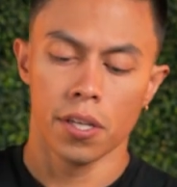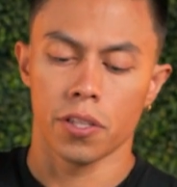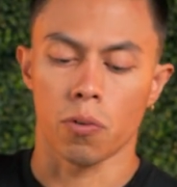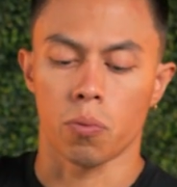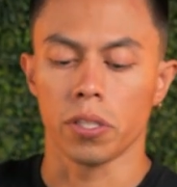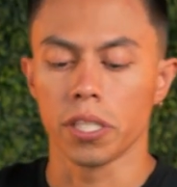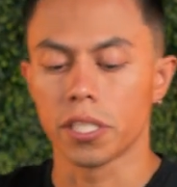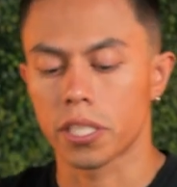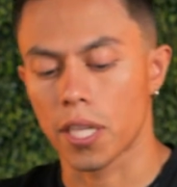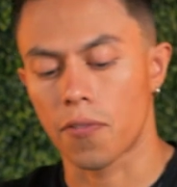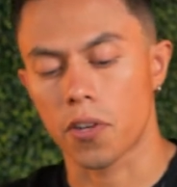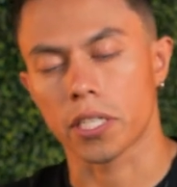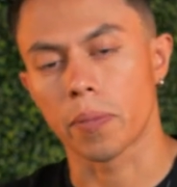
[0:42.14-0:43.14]
The release
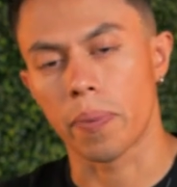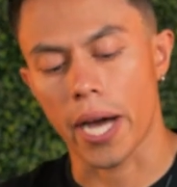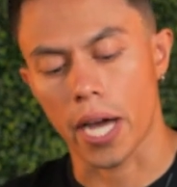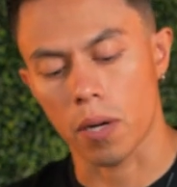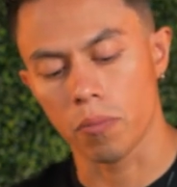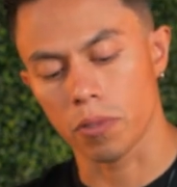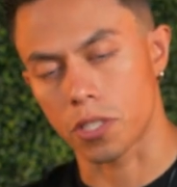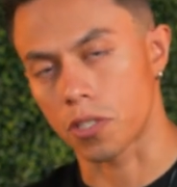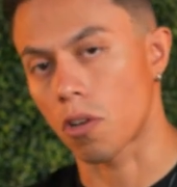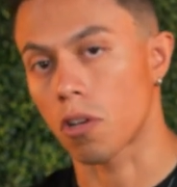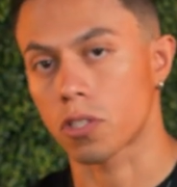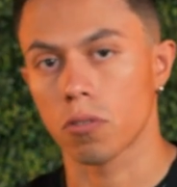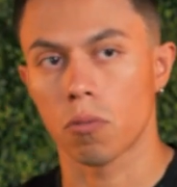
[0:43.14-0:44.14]
lever at the bottom, which is
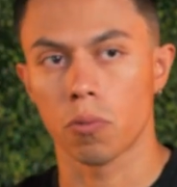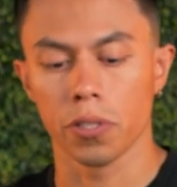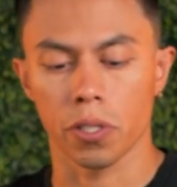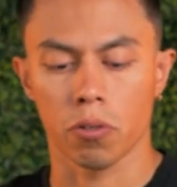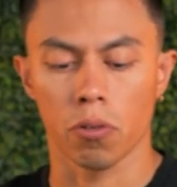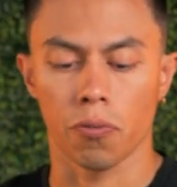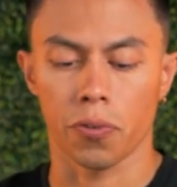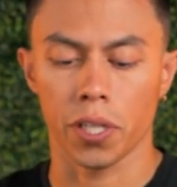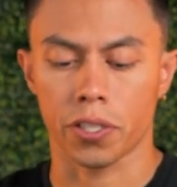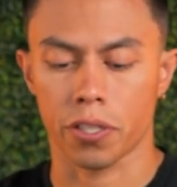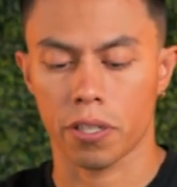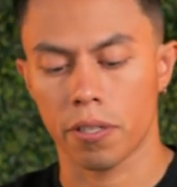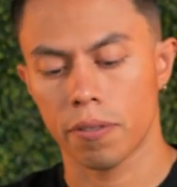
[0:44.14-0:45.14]
also a really cool
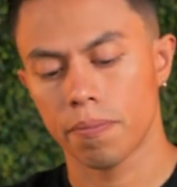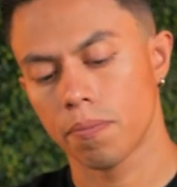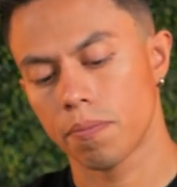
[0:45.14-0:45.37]
feature,